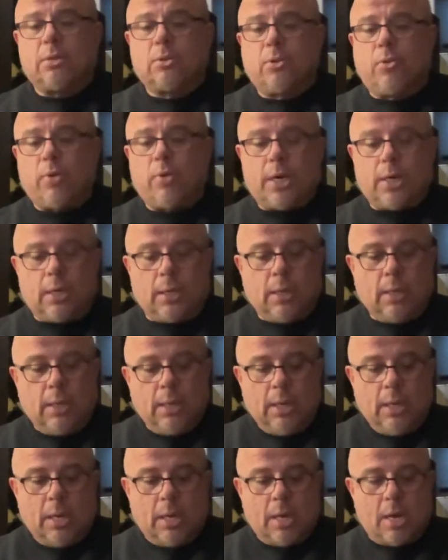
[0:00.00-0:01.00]
great.
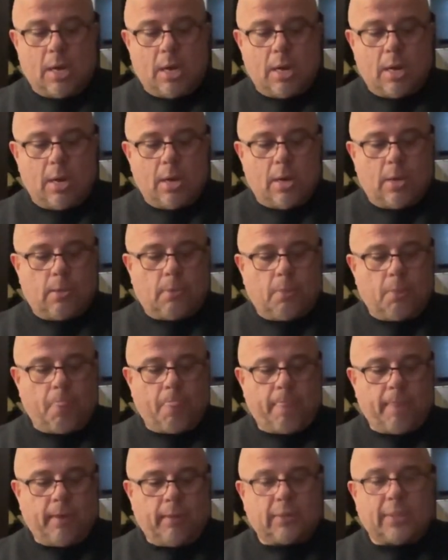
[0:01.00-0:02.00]

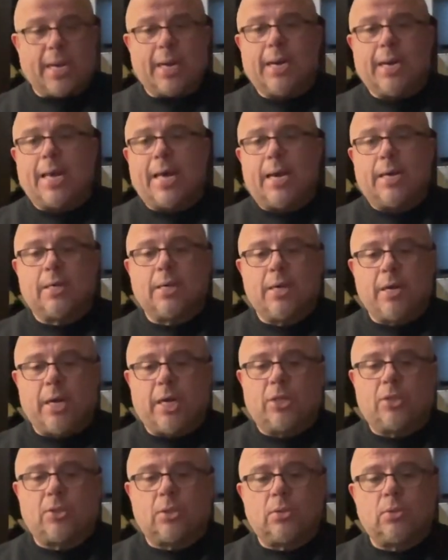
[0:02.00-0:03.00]
It's got a lot of
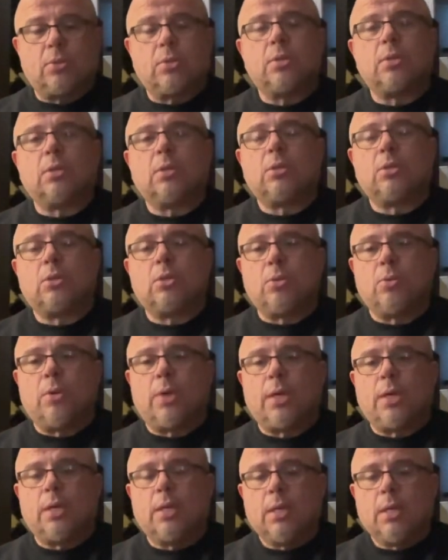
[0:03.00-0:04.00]
connections to
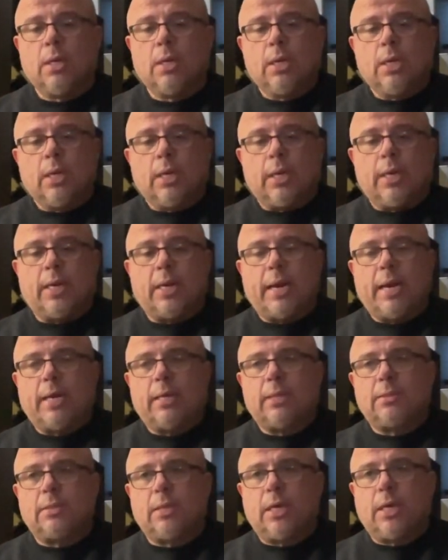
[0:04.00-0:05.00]
it. It
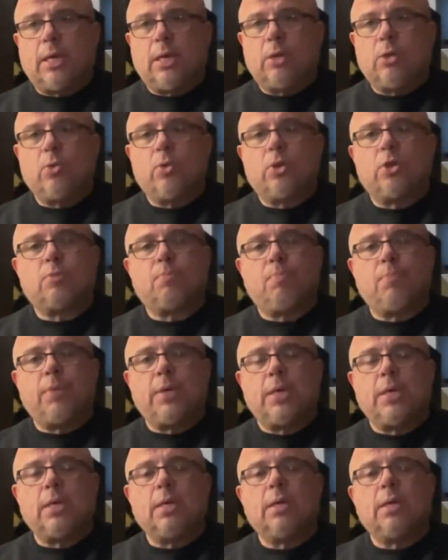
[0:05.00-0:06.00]
has a
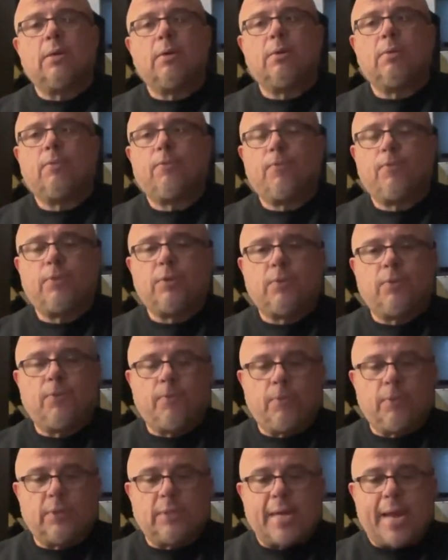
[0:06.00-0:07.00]
USB
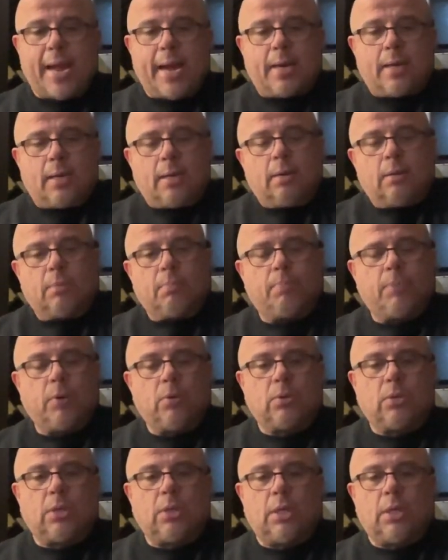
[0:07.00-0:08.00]
DAC
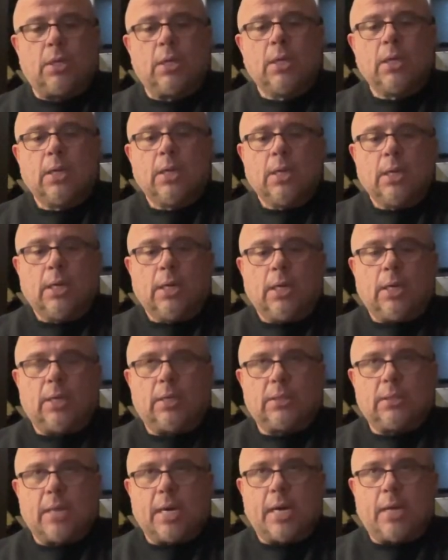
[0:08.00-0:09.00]
built in.
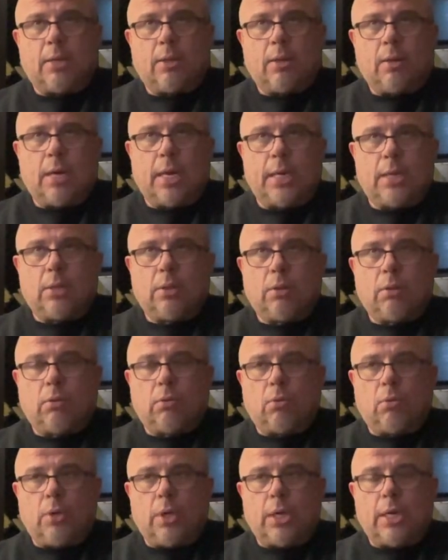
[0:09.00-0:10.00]
It's got like
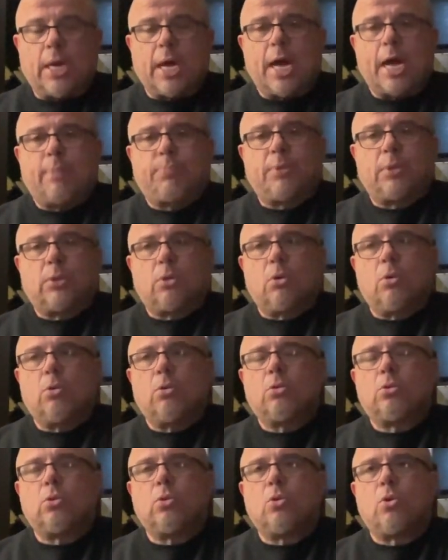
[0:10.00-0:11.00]
3 optical,
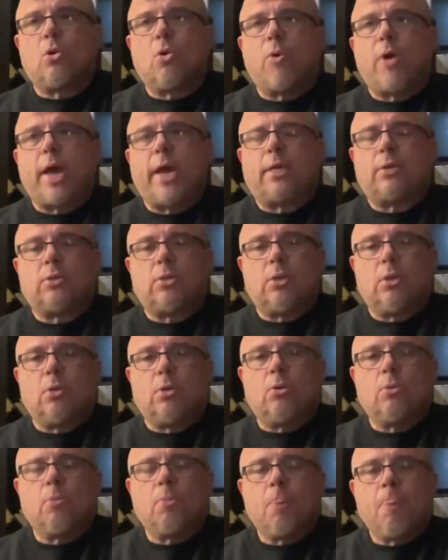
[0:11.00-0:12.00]
2 coaxial.